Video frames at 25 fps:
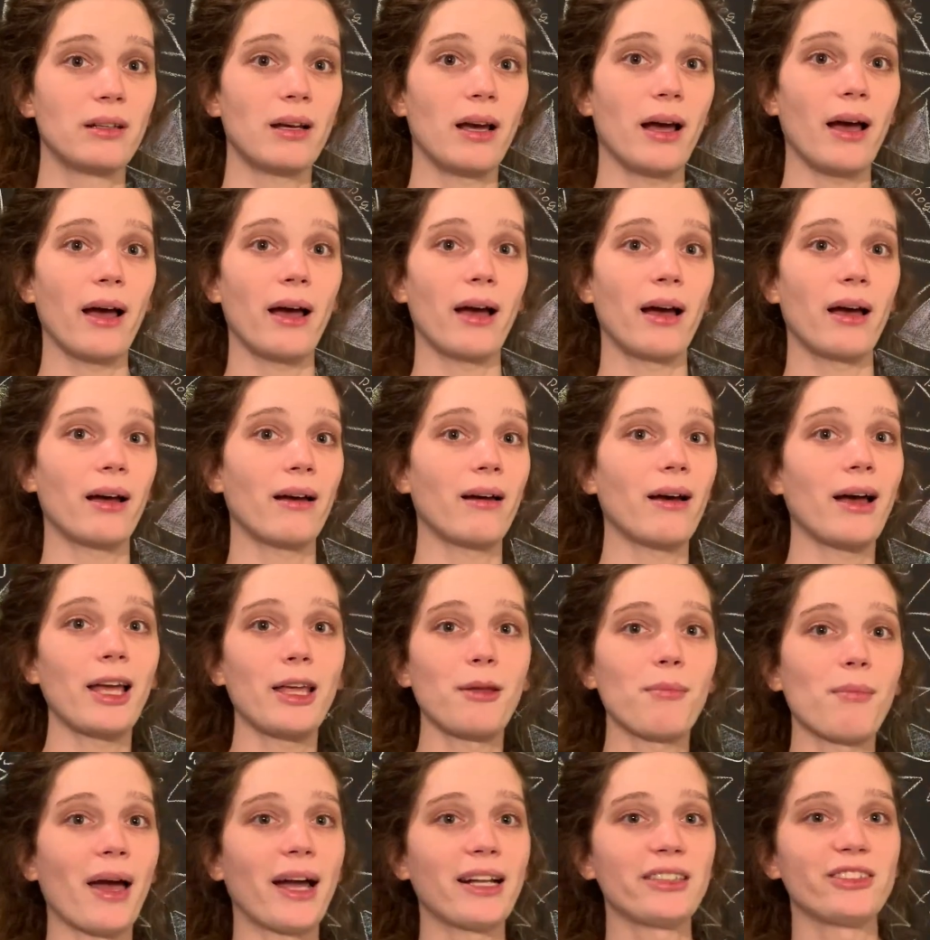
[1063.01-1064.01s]
I
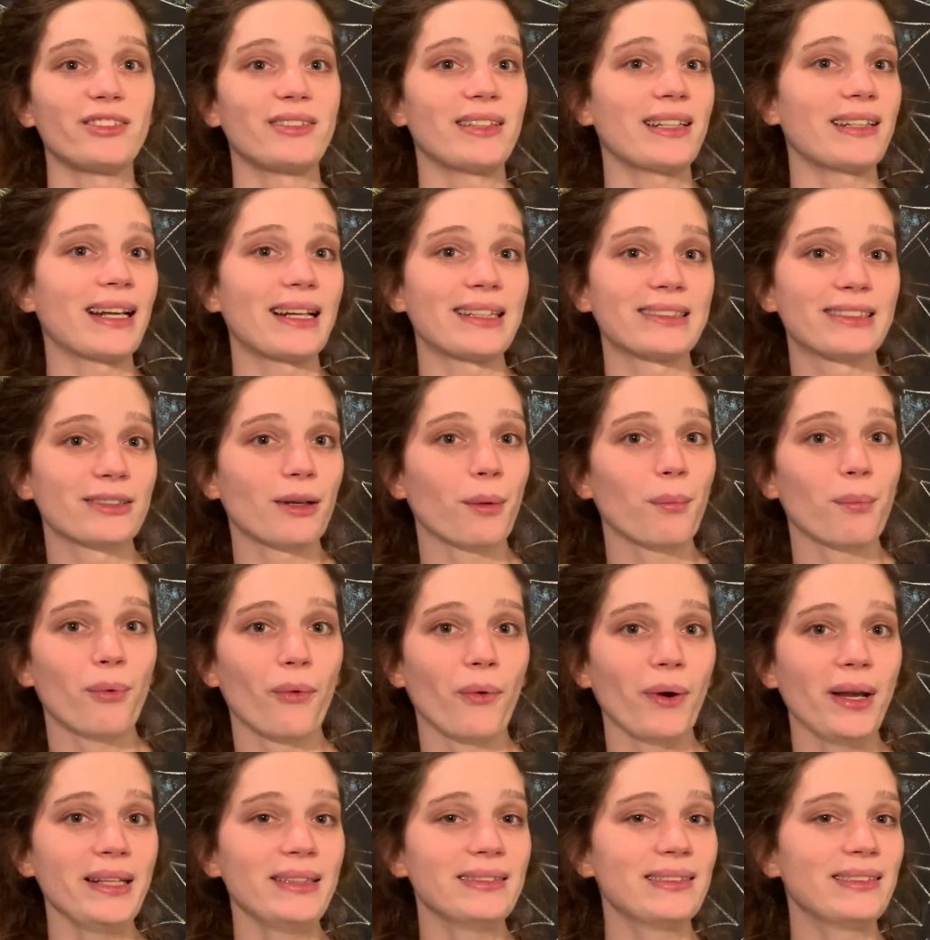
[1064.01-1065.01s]
imagine that at some
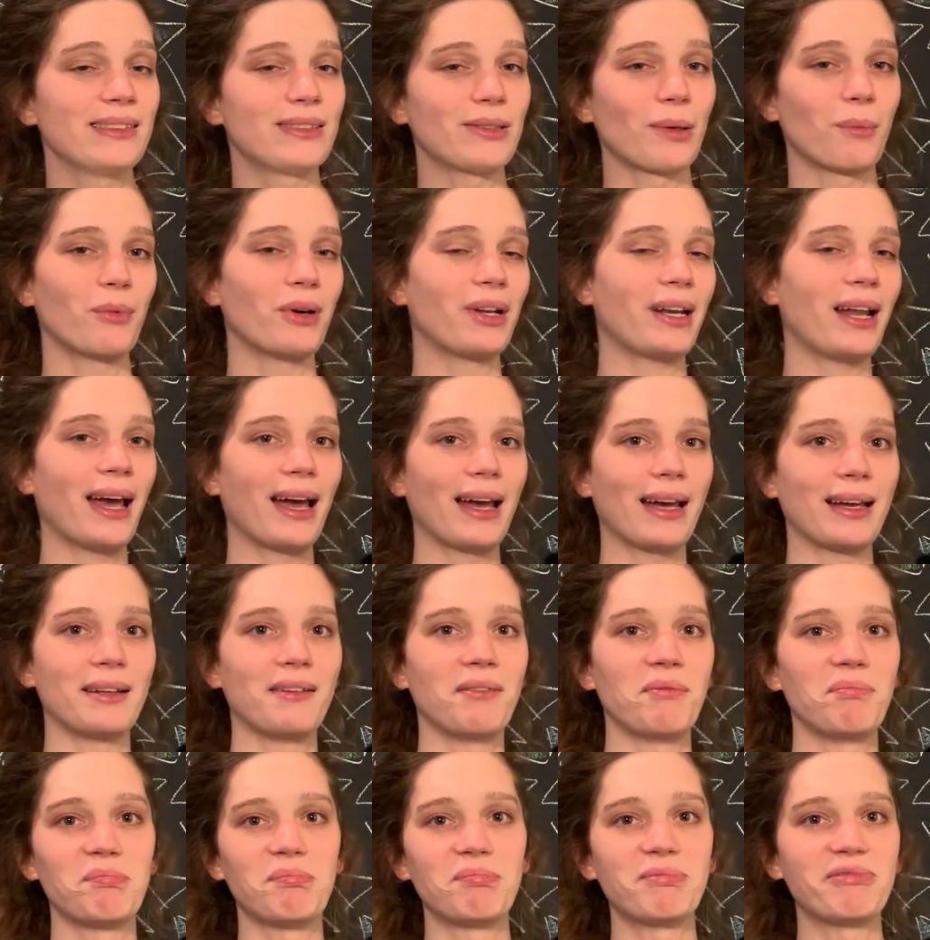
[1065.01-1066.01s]
point someone had,
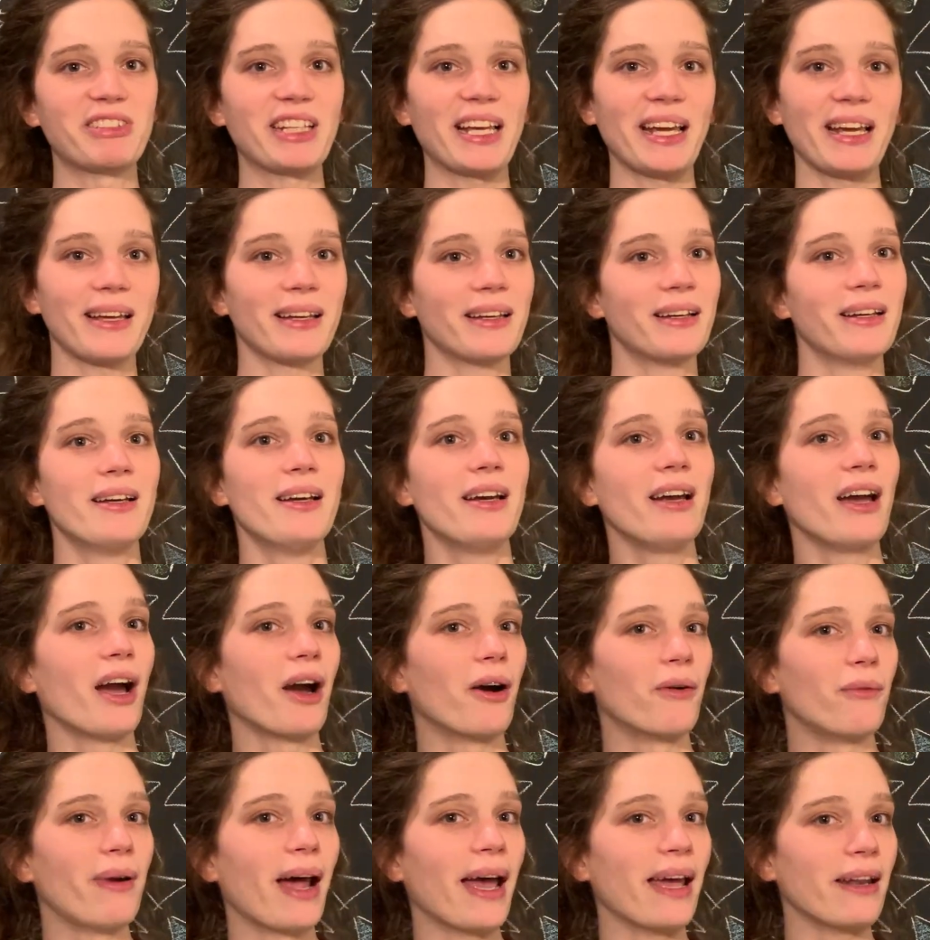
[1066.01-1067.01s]
say,
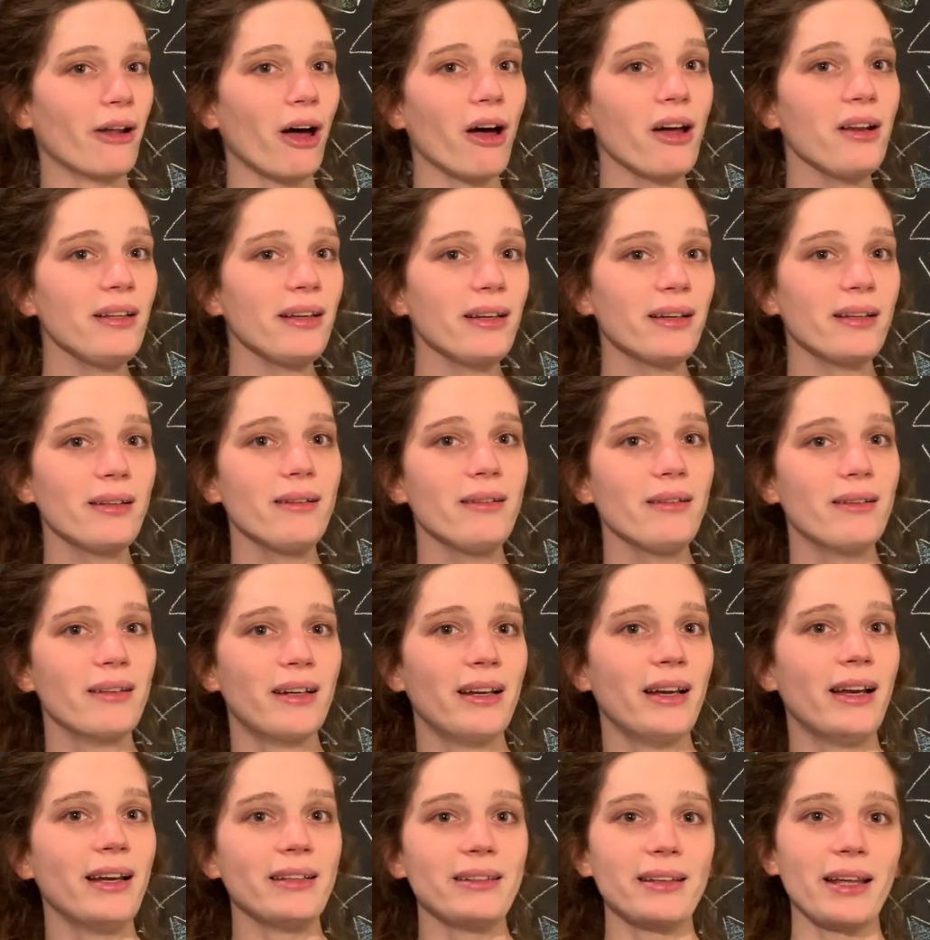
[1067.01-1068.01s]
a red onion,
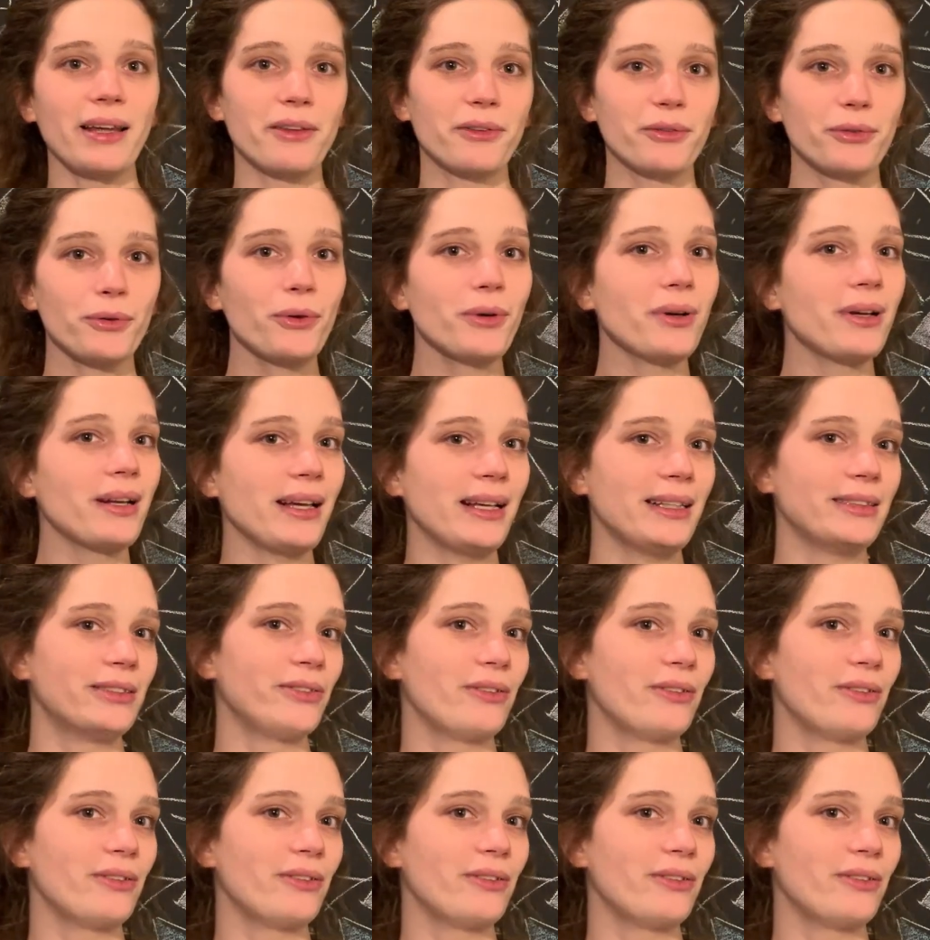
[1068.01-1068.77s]
they threw it into